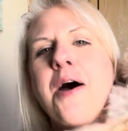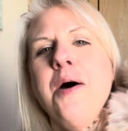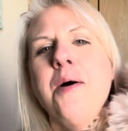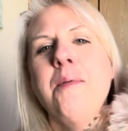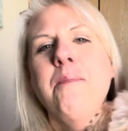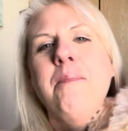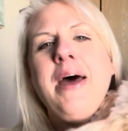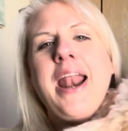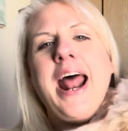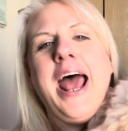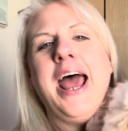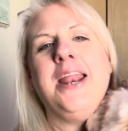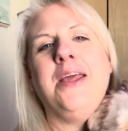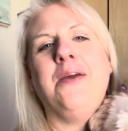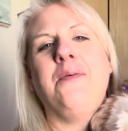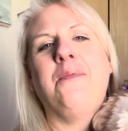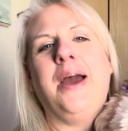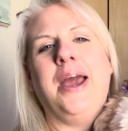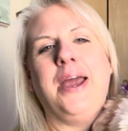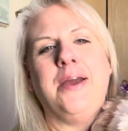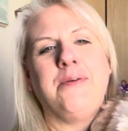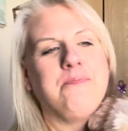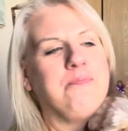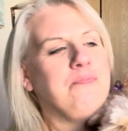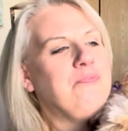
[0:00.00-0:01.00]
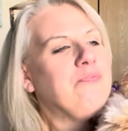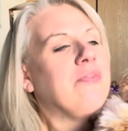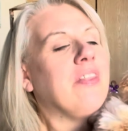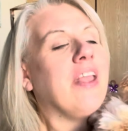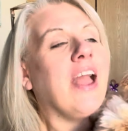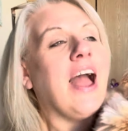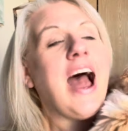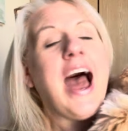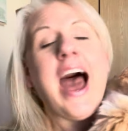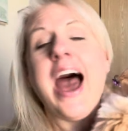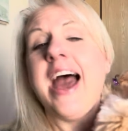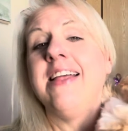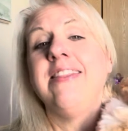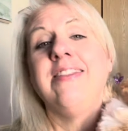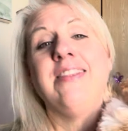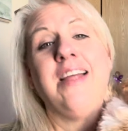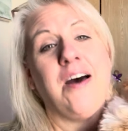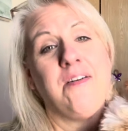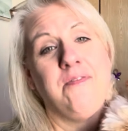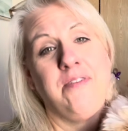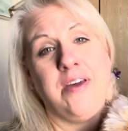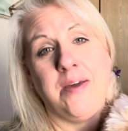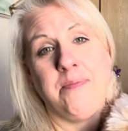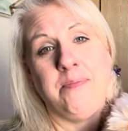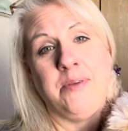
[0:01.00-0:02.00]
but anyway, I
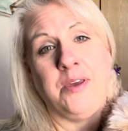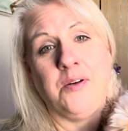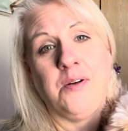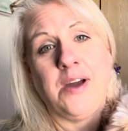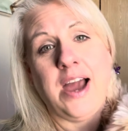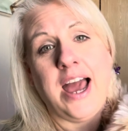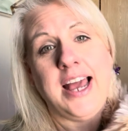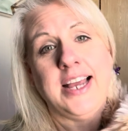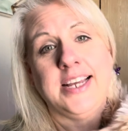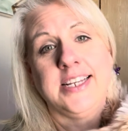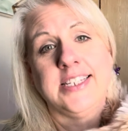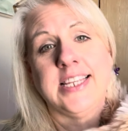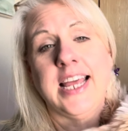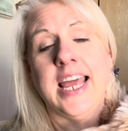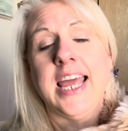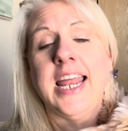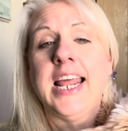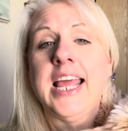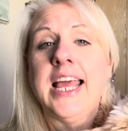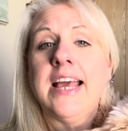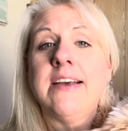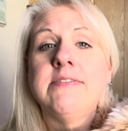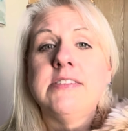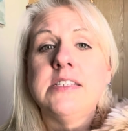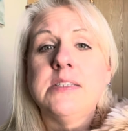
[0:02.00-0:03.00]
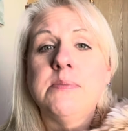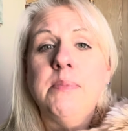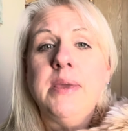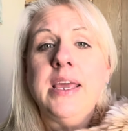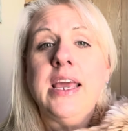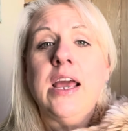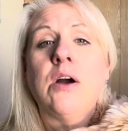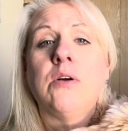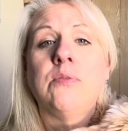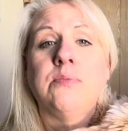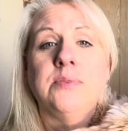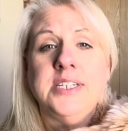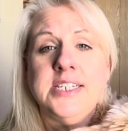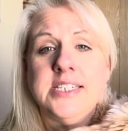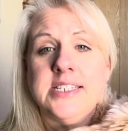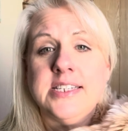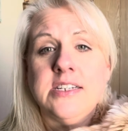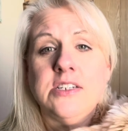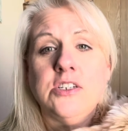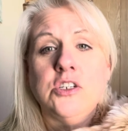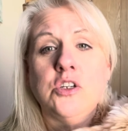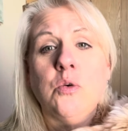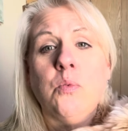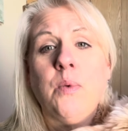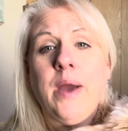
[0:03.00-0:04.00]
love him, you guys. It gives me a
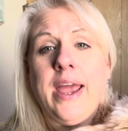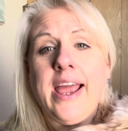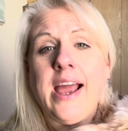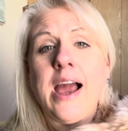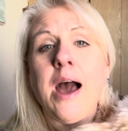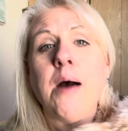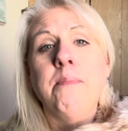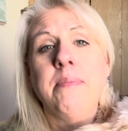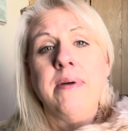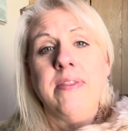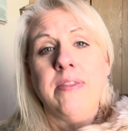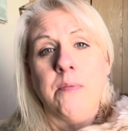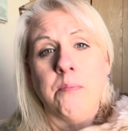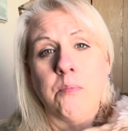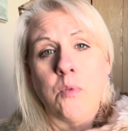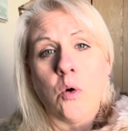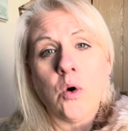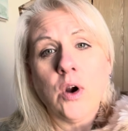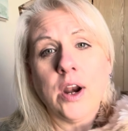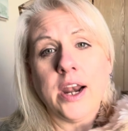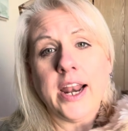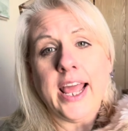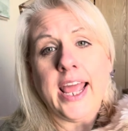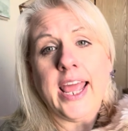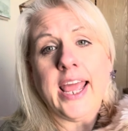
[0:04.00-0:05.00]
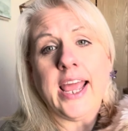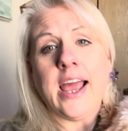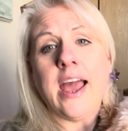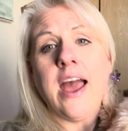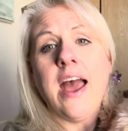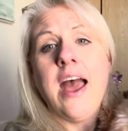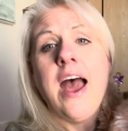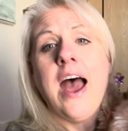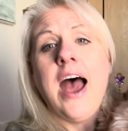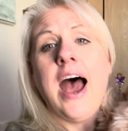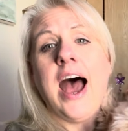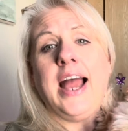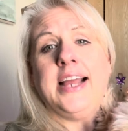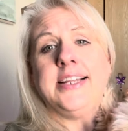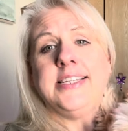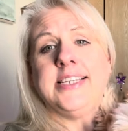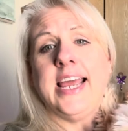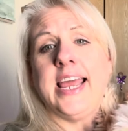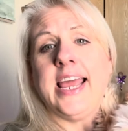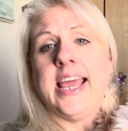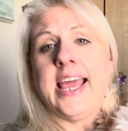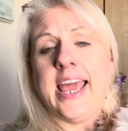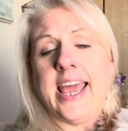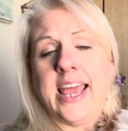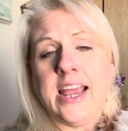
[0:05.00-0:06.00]
reason to wake up in the morning. I
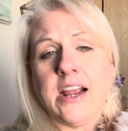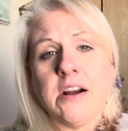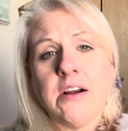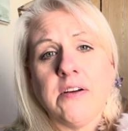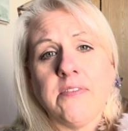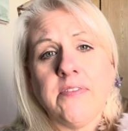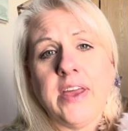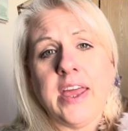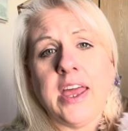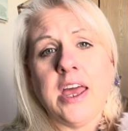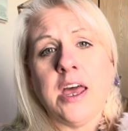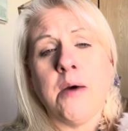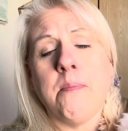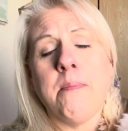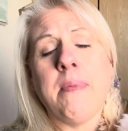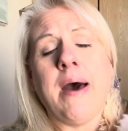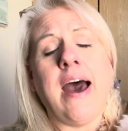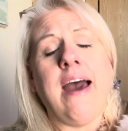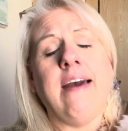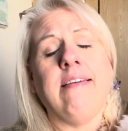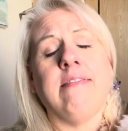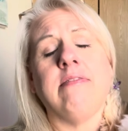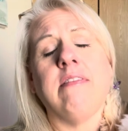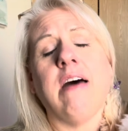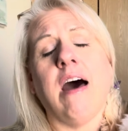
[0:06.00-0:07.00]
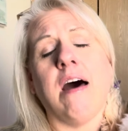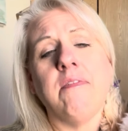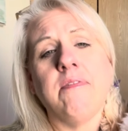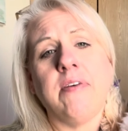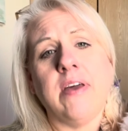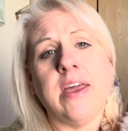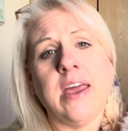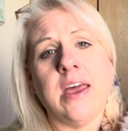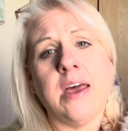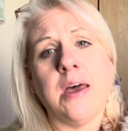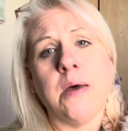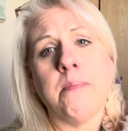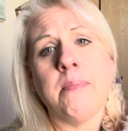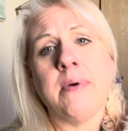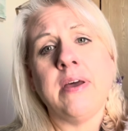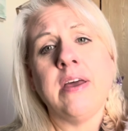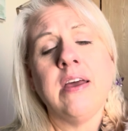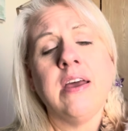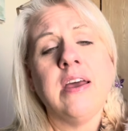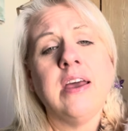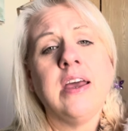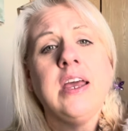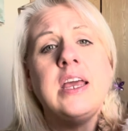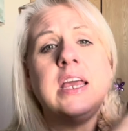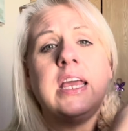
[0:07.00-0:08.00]
take care of him. I love him.
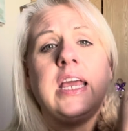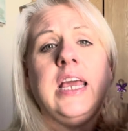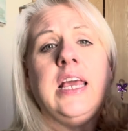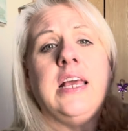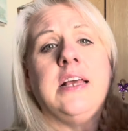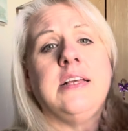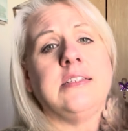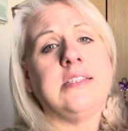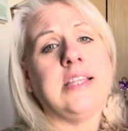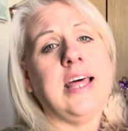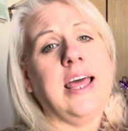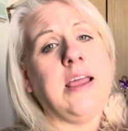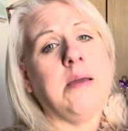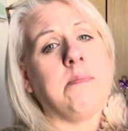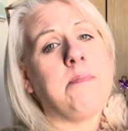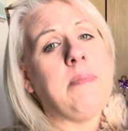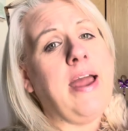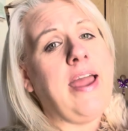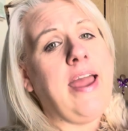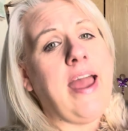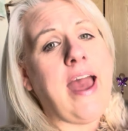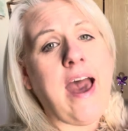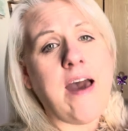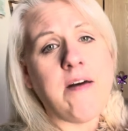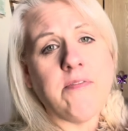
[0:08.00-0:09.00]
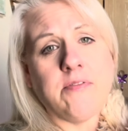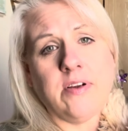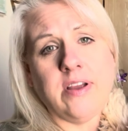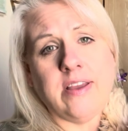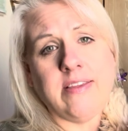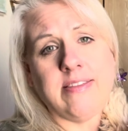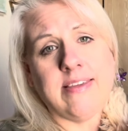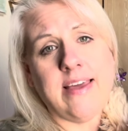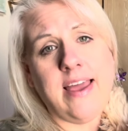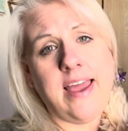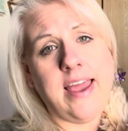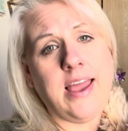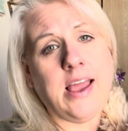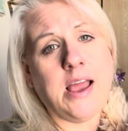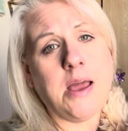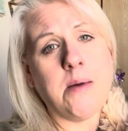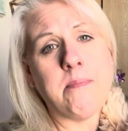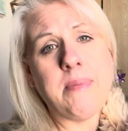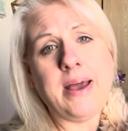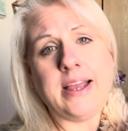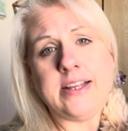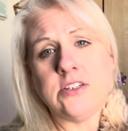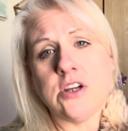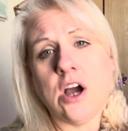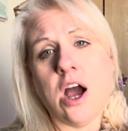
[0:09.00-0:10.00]
He is like my everything.
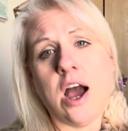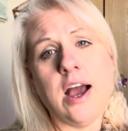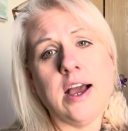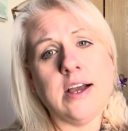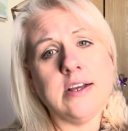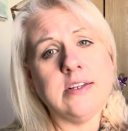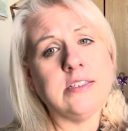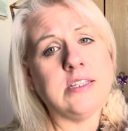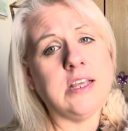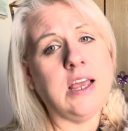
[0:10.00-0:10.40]
My dogs,